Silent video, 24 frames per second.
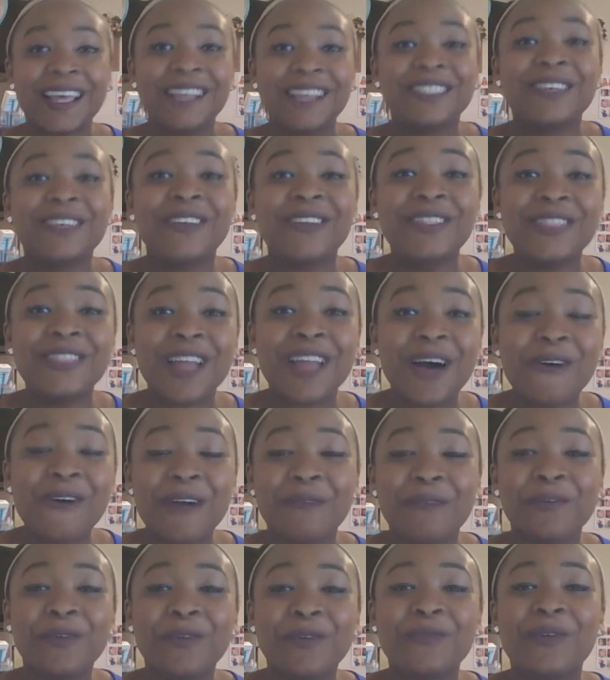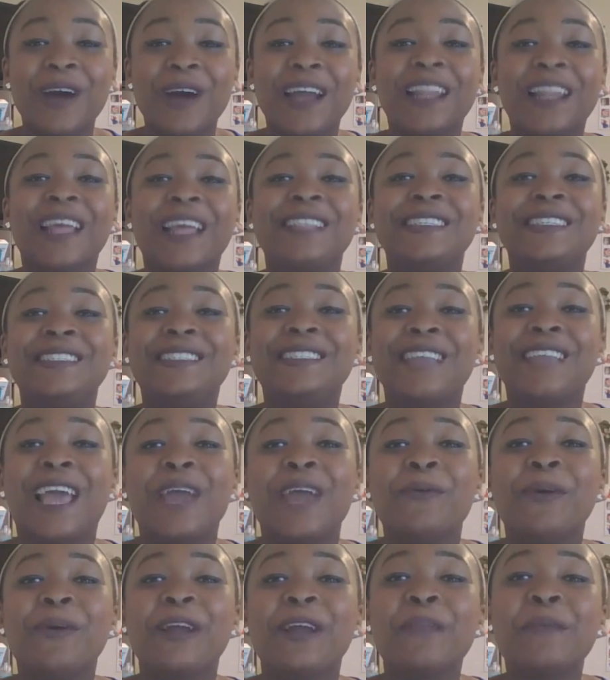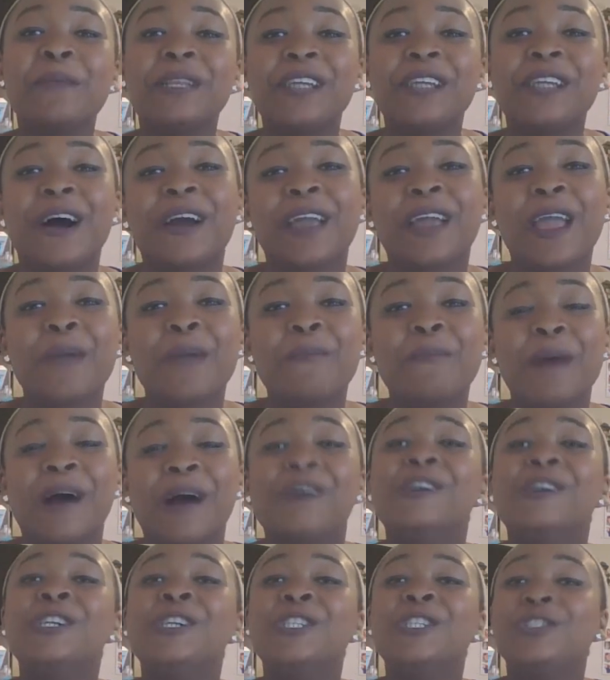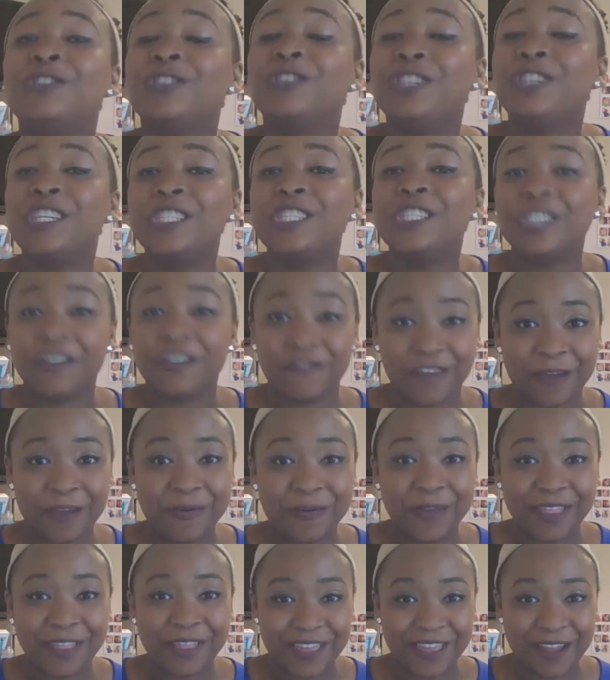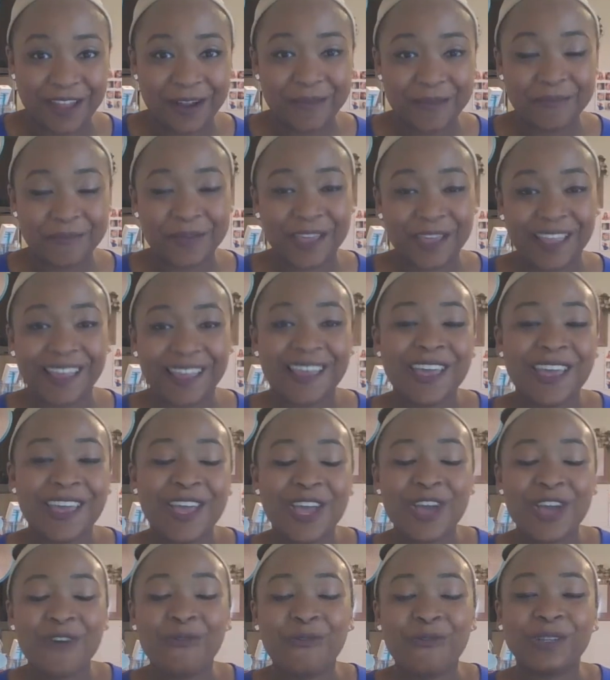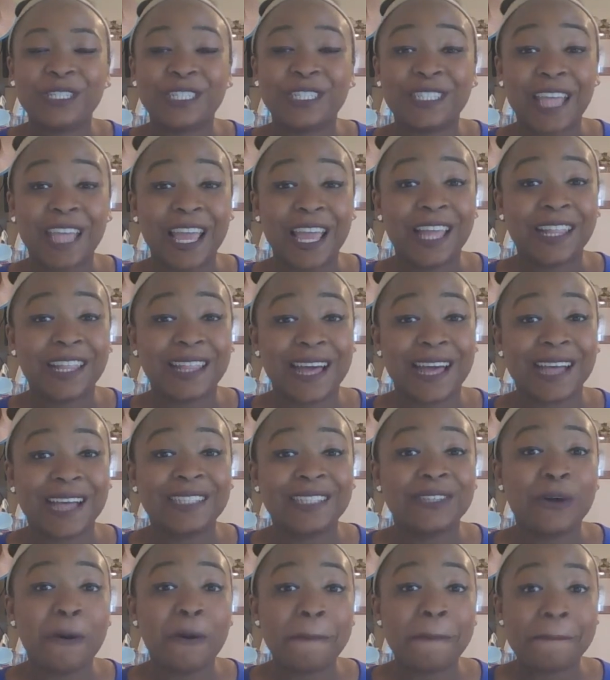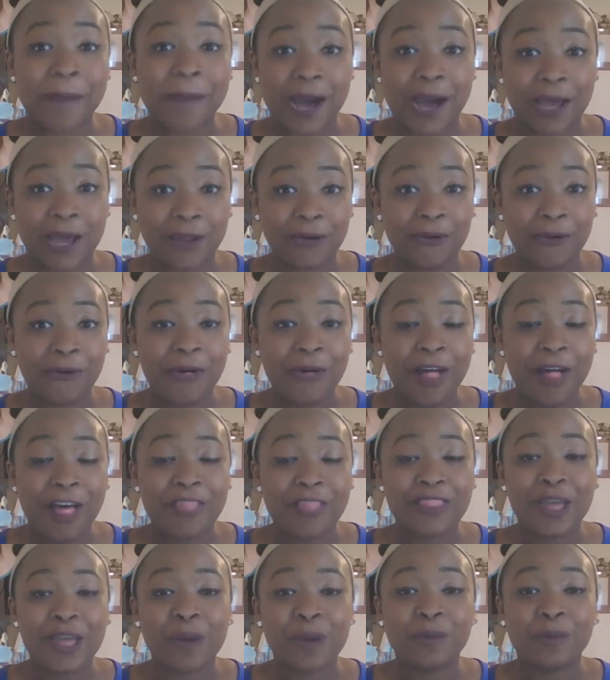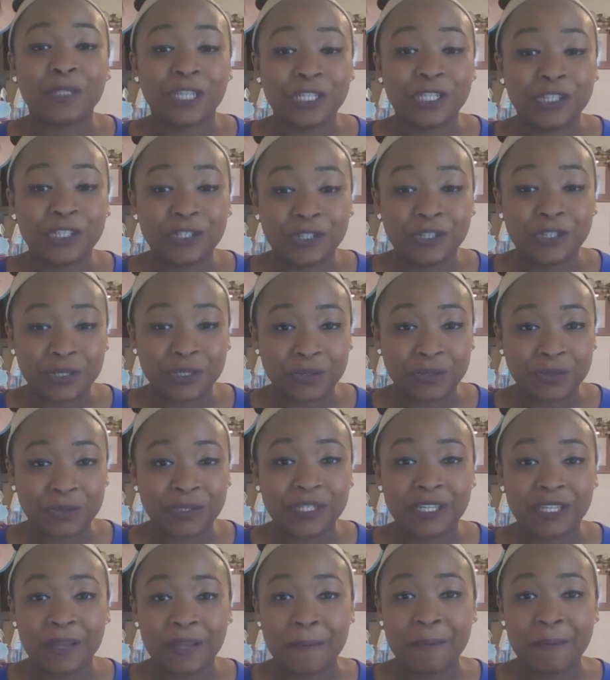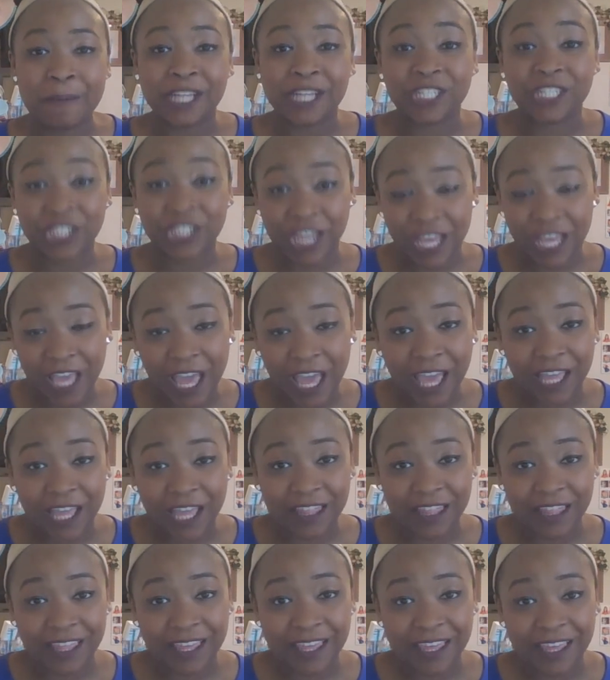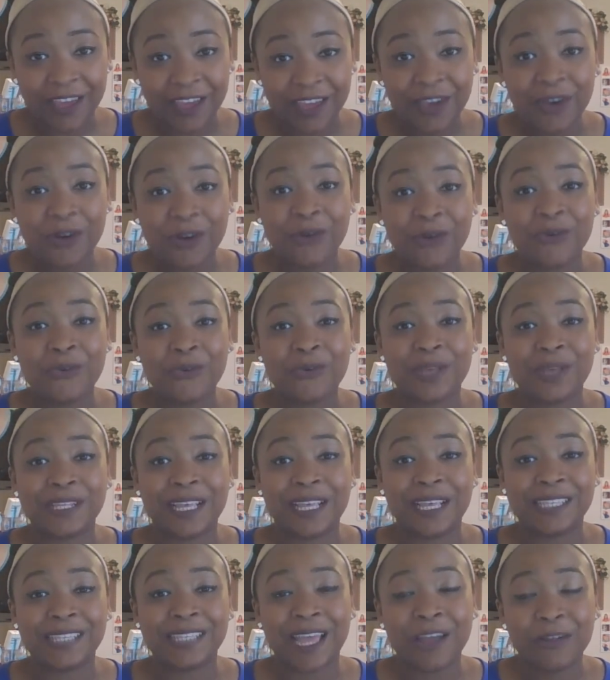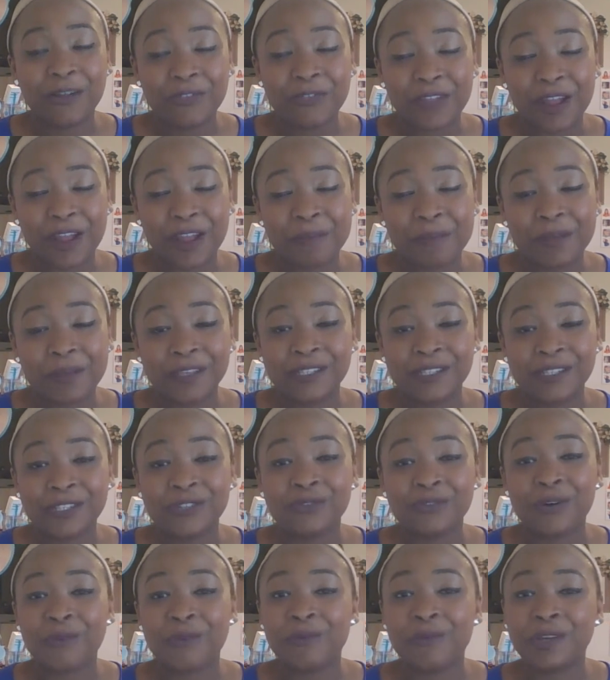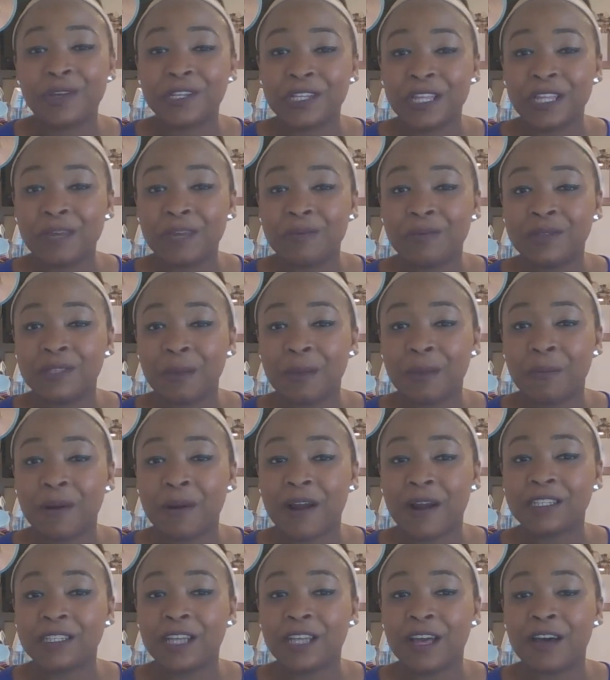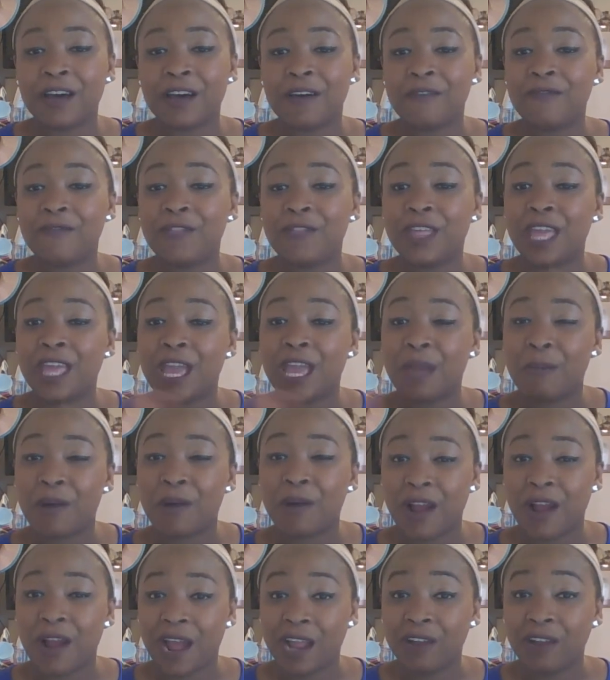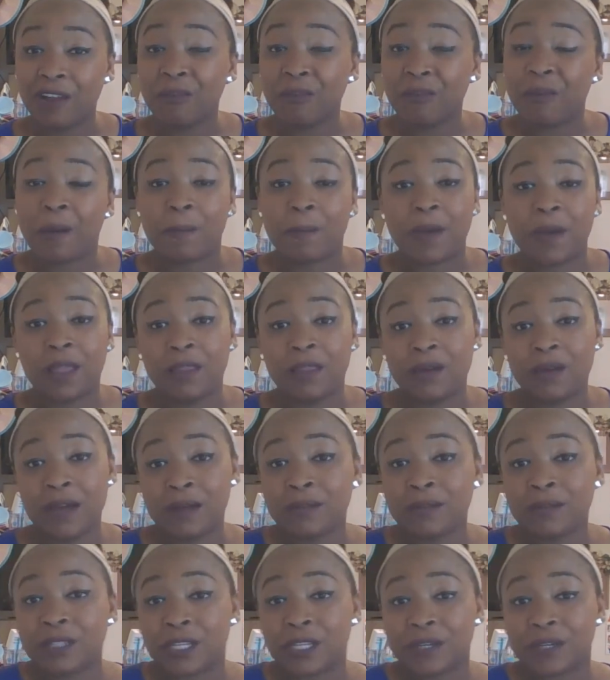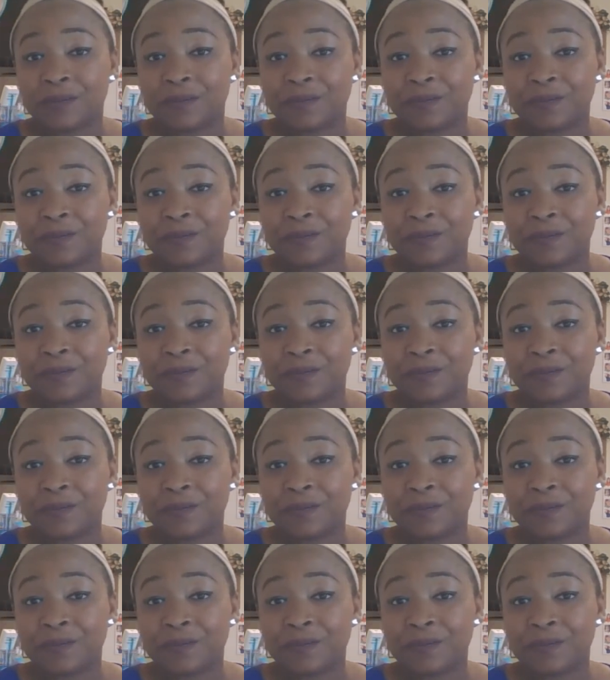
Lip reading: So hello everyone, and today we're going to be talking about strategic family therapy, which is a classical model that was introduced by Jay Haley, who is a psychotherapist who originally was a part of the MRI group at Palo Alto.